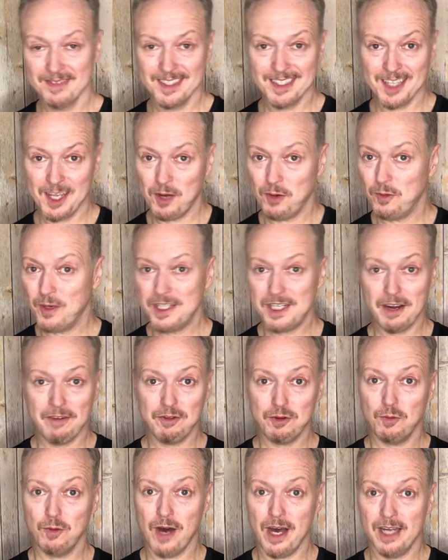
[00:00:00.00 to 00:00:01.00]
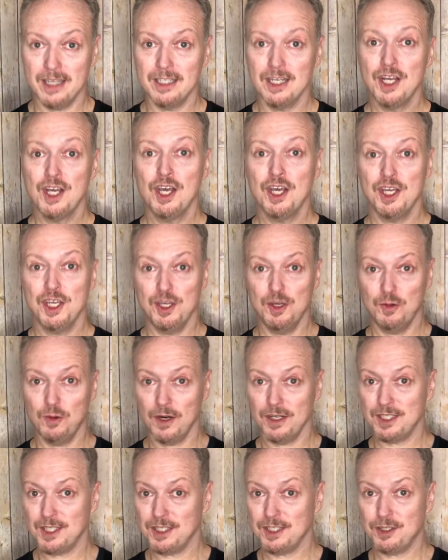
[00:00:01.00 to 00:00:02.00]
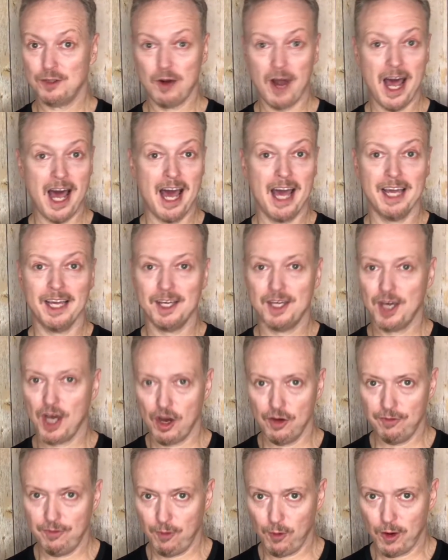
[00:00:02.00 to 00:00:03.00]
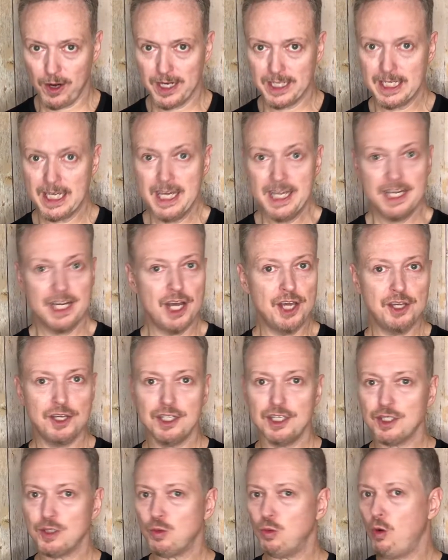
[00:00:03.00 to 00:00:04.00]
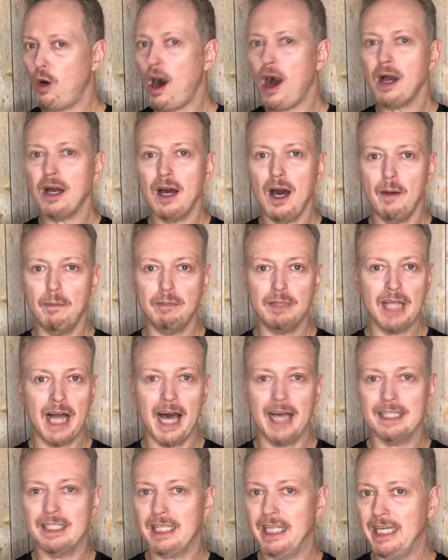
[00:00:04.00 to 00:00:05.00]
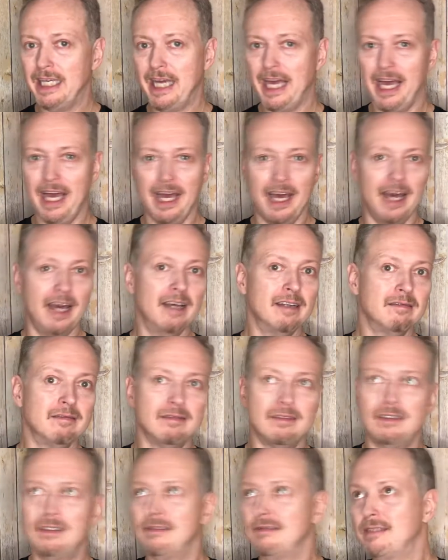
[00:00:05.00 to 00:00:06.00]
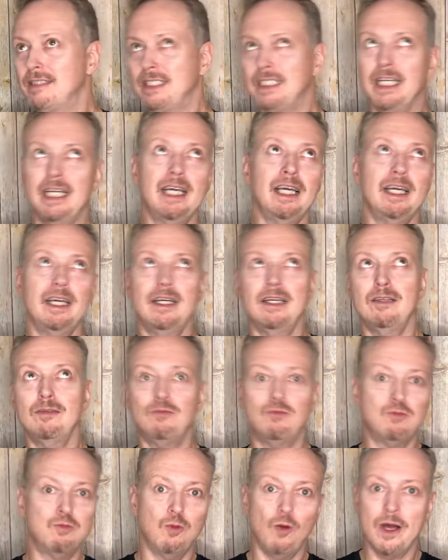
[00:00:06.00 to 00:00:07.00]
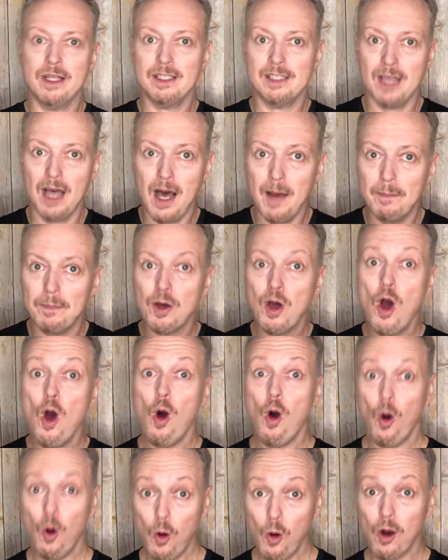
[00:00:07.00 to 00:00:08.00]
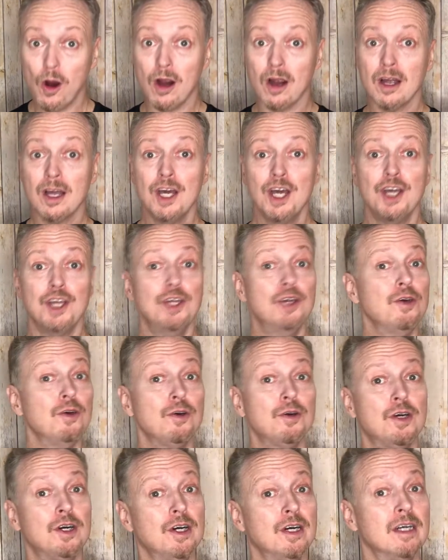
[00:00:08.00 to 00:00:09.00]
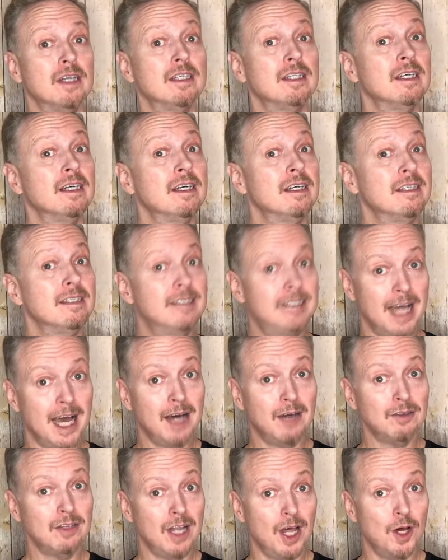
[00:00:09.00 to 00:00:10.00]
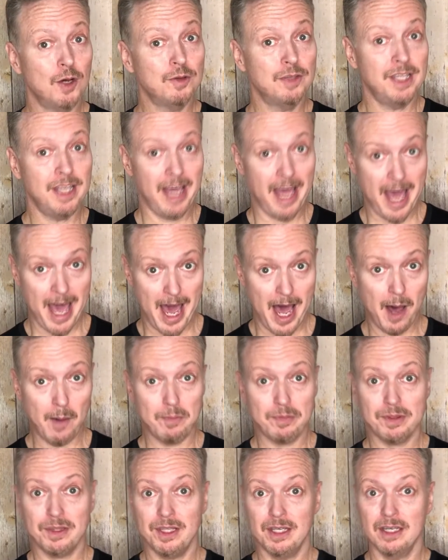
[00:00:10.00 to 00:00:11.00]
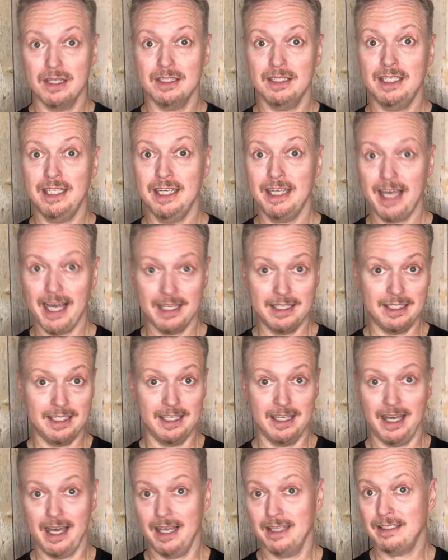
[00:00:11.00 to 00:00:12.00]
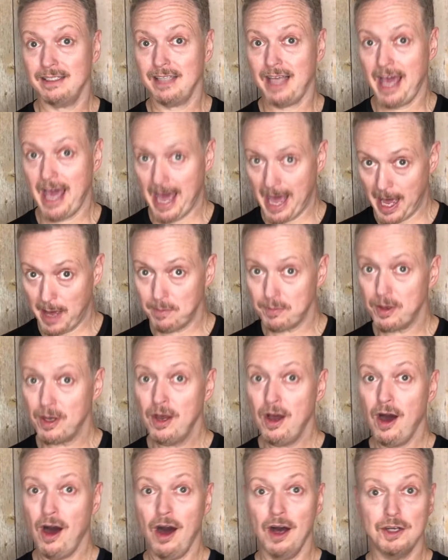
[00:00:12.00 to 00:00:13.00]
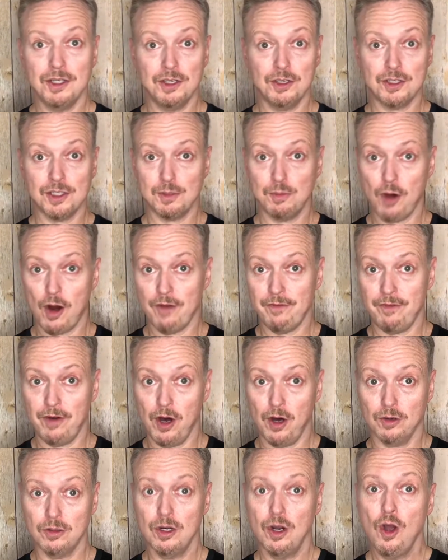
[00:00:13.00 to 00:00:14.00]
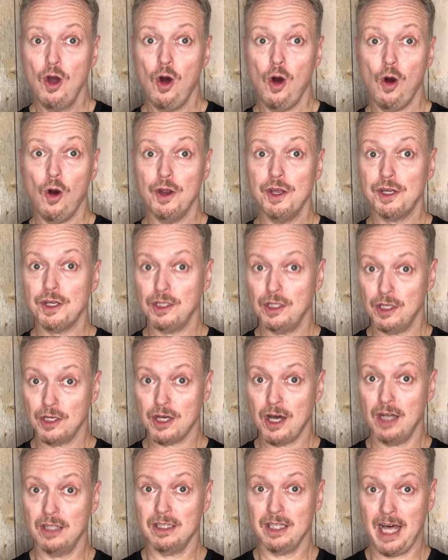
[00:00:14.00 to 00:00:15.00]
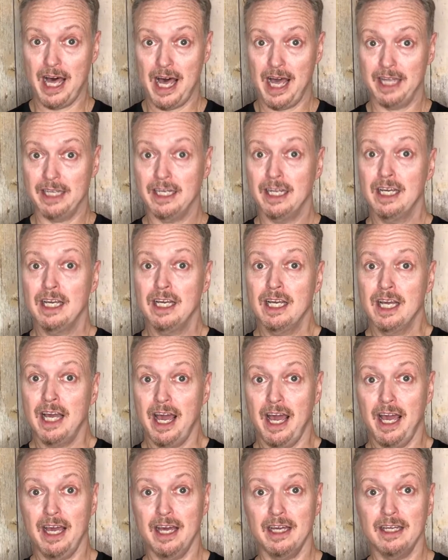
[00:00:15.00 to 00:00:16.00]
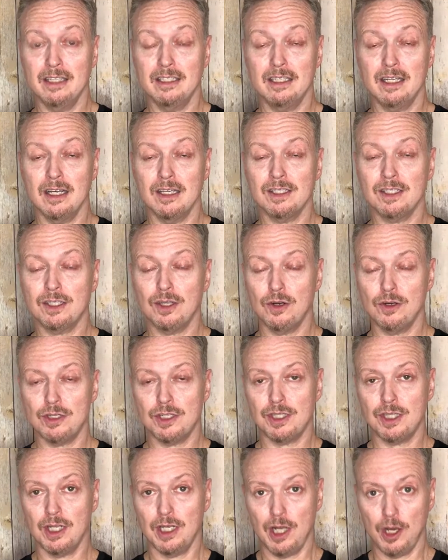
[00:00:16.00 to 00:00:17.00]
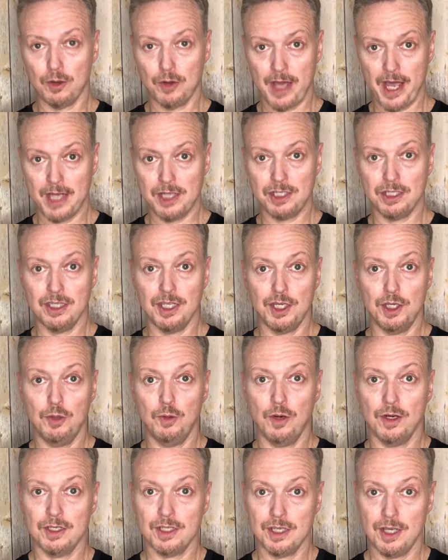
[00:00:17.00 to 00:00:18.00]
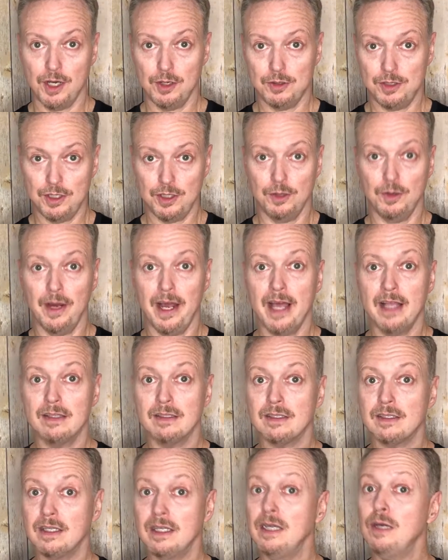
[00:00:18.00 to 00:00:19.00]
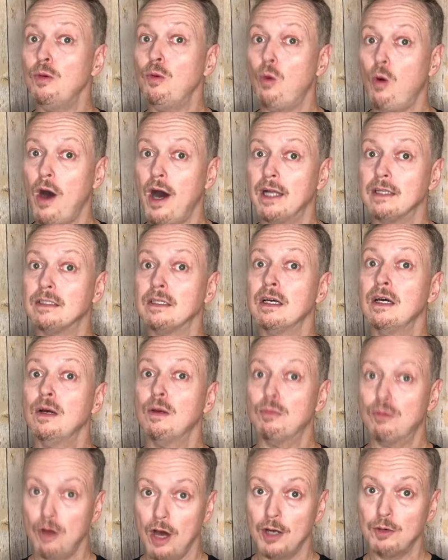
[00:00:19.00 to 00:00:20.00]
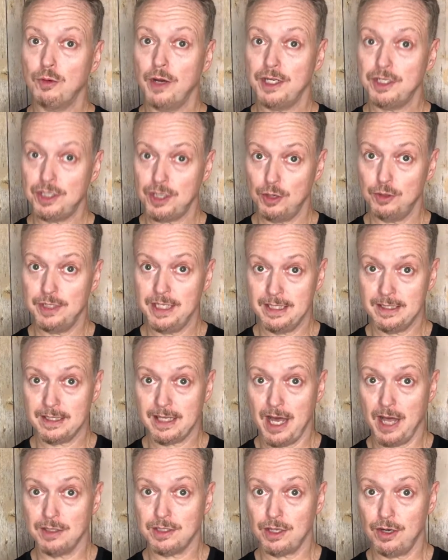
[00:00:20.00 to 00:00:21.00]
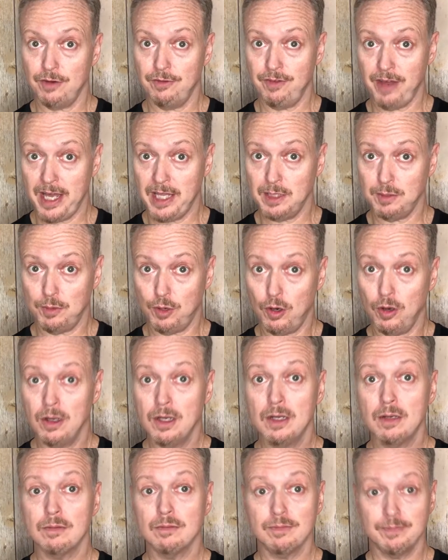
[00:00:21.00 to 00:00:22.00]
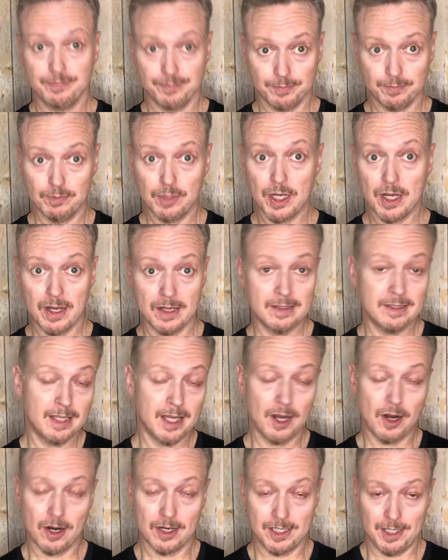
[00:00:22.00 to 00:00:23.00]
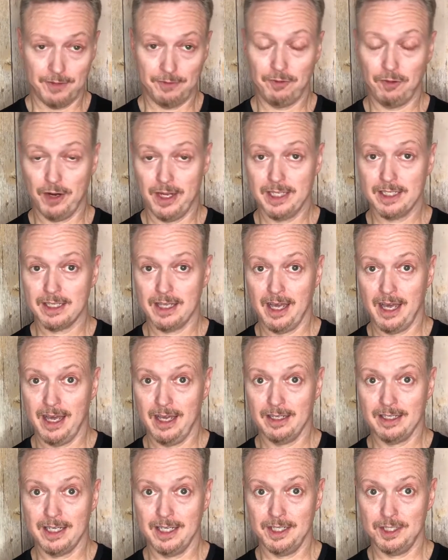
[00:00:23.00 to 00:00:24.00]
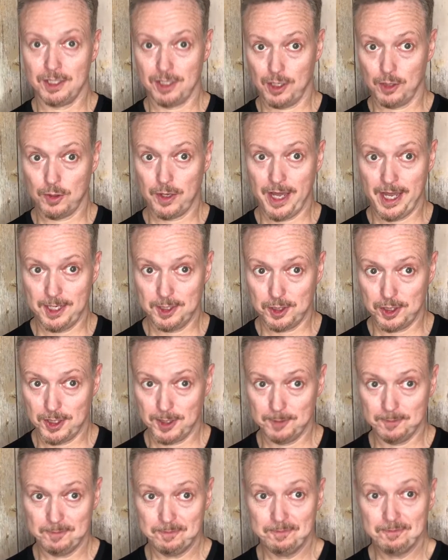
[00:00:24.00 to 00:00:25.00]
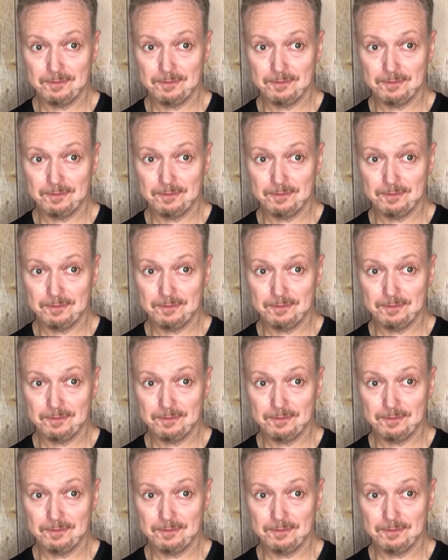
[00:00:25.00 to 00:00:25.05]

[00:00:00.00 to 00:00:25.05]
So whichever one you want to try, go for it. Now you could just walk up blindly and see what's up, or you could download the app, the TKTS app, onto your smartphone, or you could look online and search the location that you want to go to and see what Broadway show discounts are available, because they are different at each location.